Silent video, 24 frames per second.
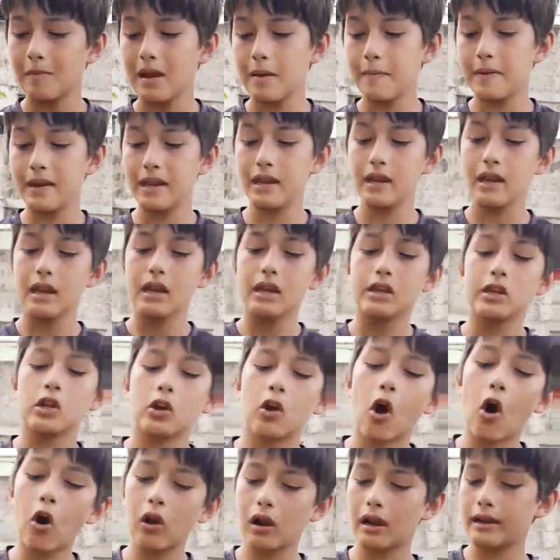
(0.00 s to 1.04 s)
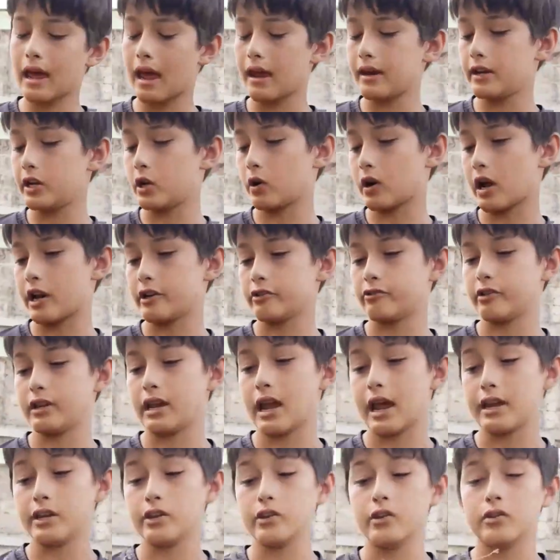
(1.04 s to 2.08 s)
So maybe you call it that in your
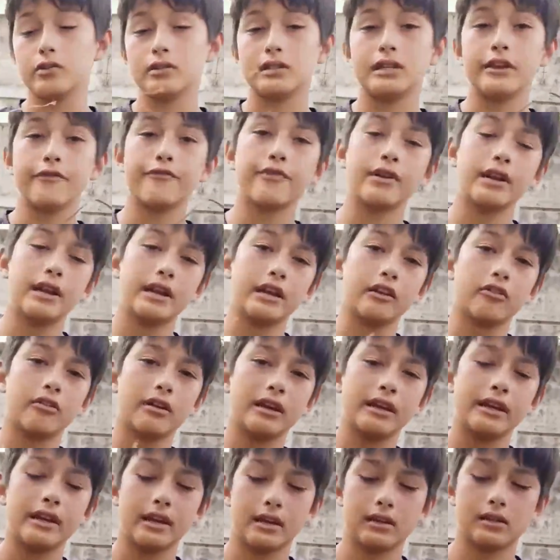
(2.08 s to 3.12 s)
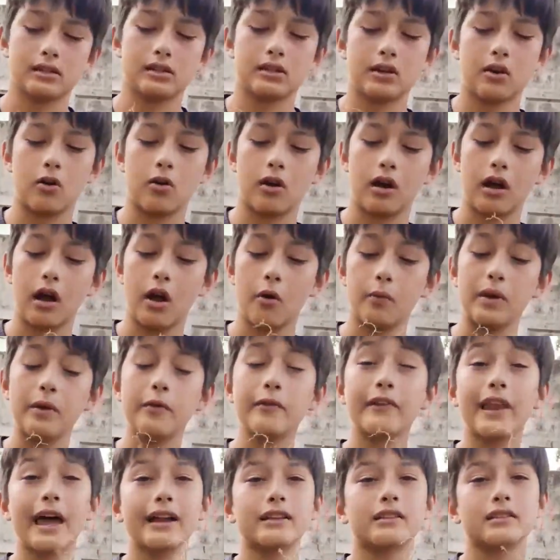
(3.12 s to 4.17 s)
country and you use different ingredients. So
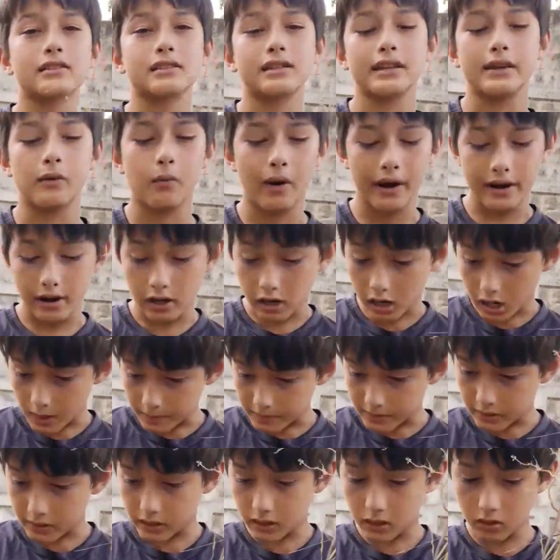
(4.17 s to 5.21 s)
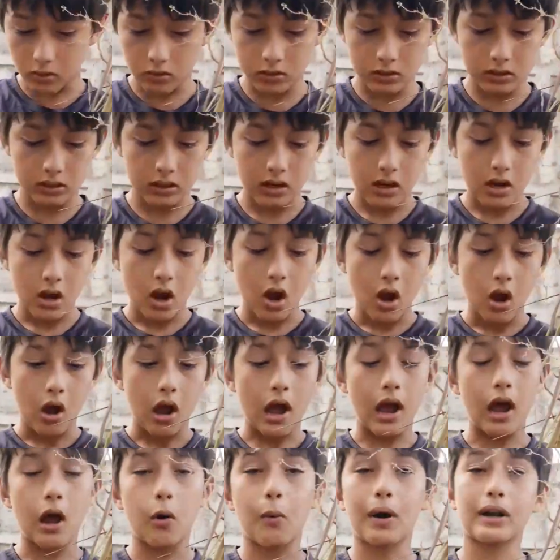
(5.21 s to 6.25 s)
we would like to see what herbs you use,
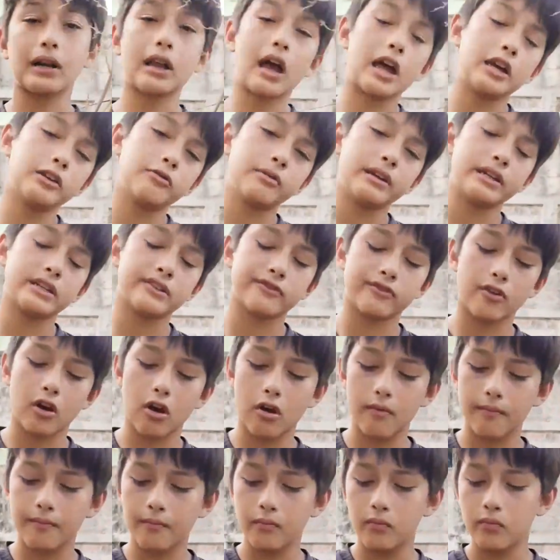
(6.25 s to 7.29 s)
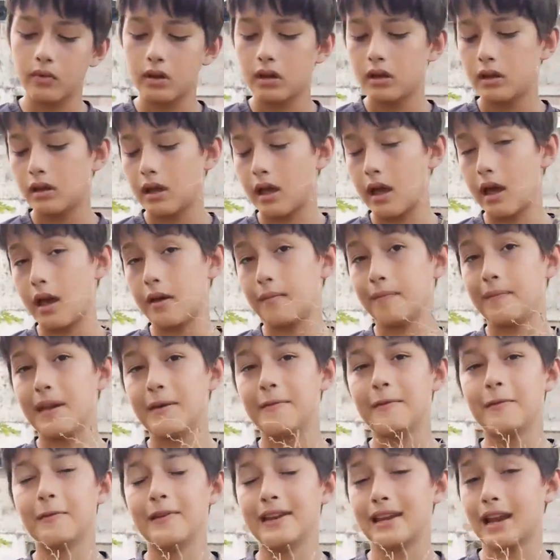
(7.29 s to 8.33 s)
what country it's from.
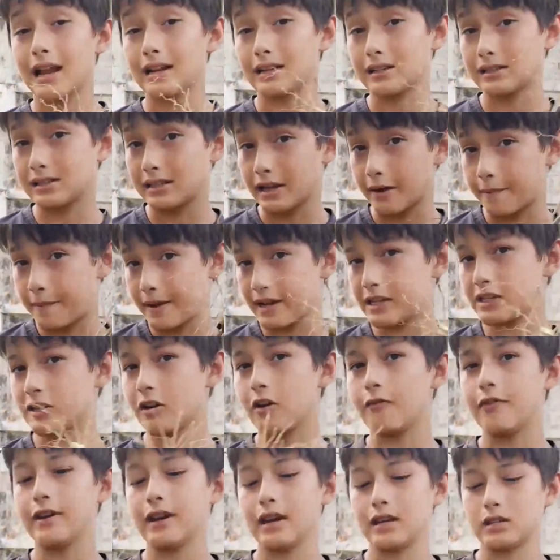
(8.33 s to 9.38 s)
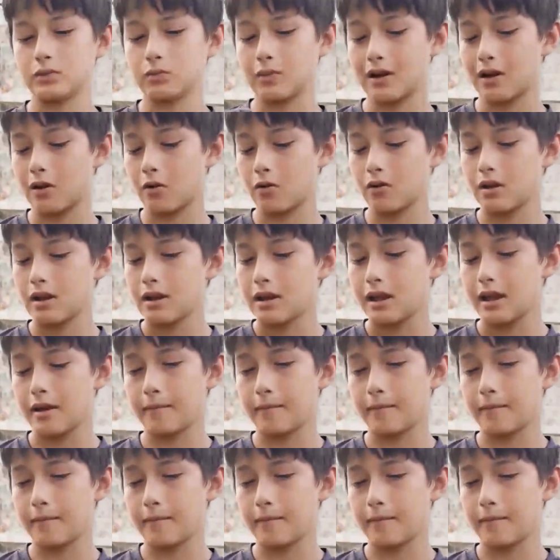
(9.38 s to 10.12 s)
Maybe we'd like to see a picture of it as well.